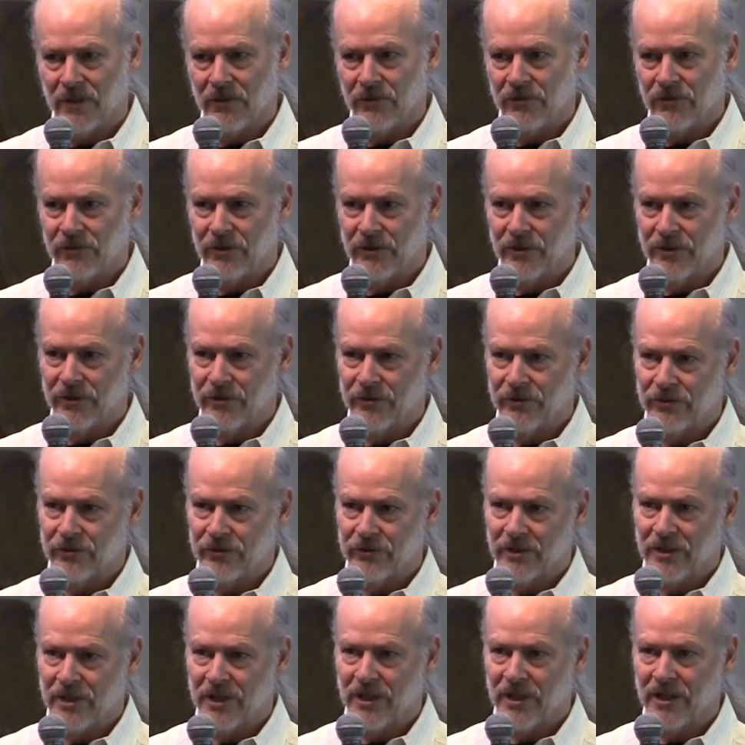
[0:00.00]
Stillness,
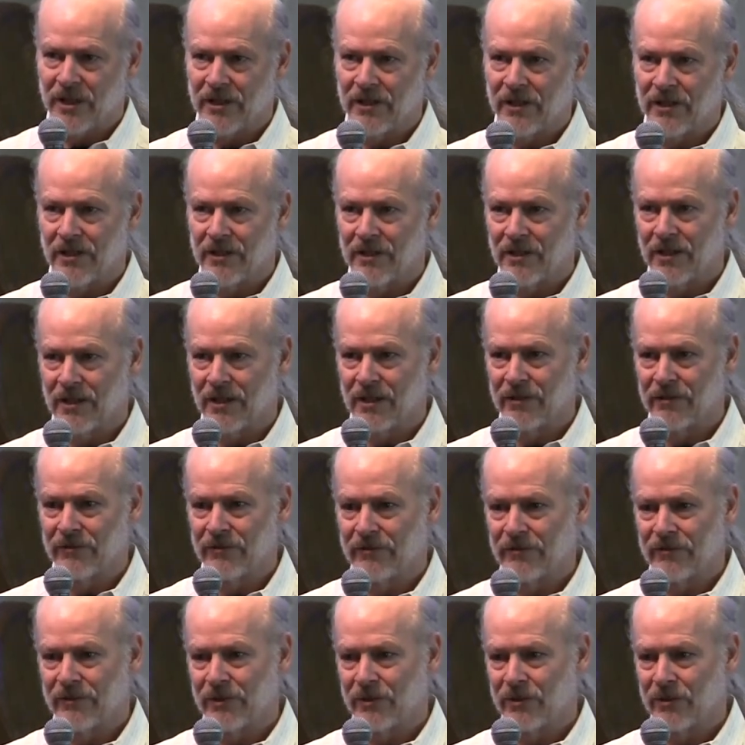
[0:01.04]
God,
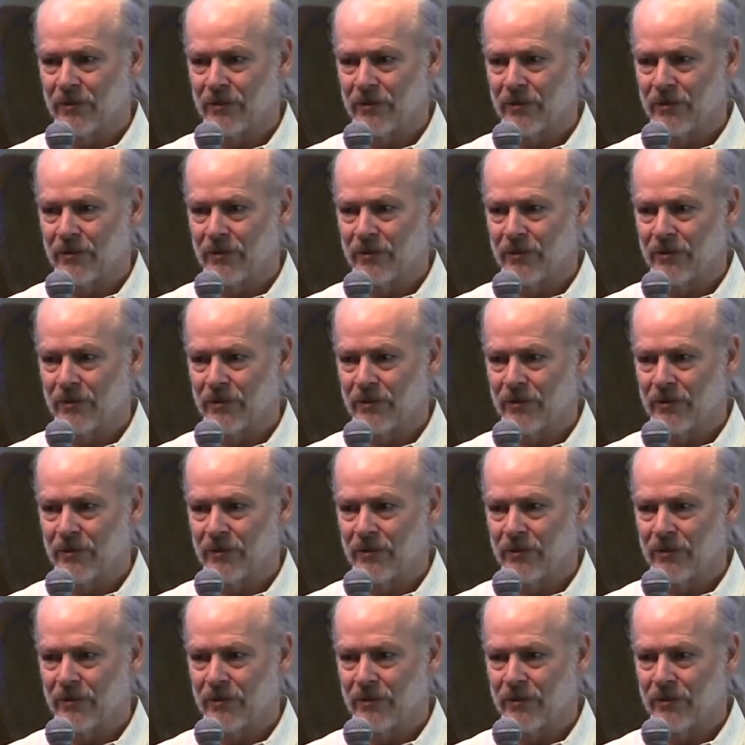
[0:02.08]
love,